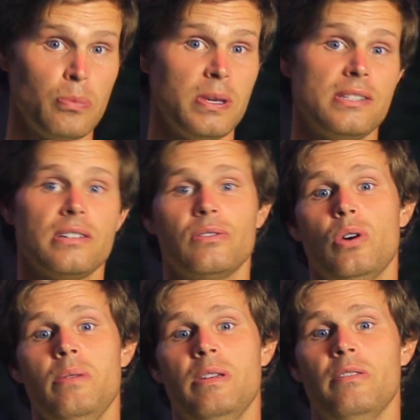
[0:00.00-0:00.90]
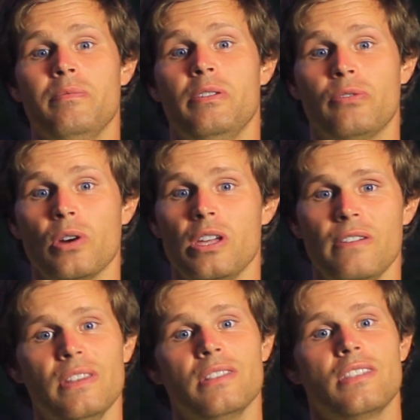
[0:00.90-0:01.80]
pieces of equipment before you
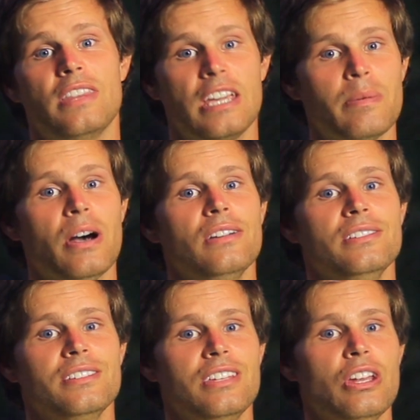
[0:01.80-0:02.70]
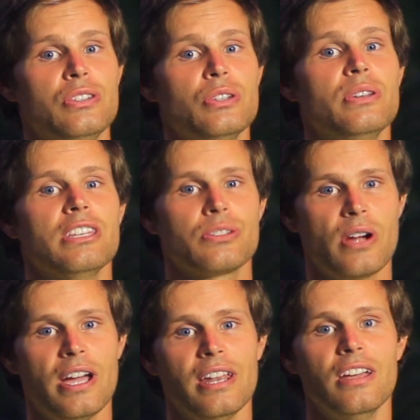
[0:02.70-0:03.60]
even think about doing this
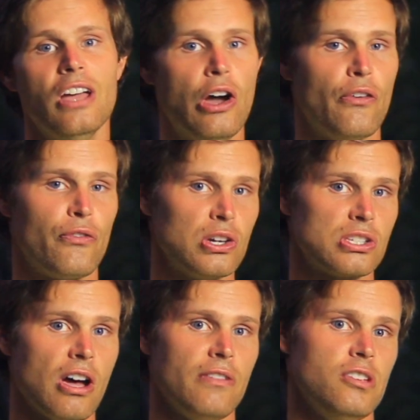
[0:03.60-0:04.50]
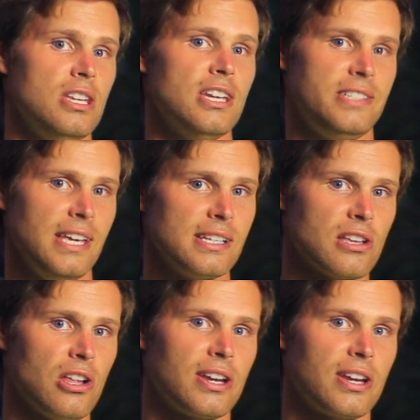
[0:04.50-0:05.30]
right. First off, you need a DSLR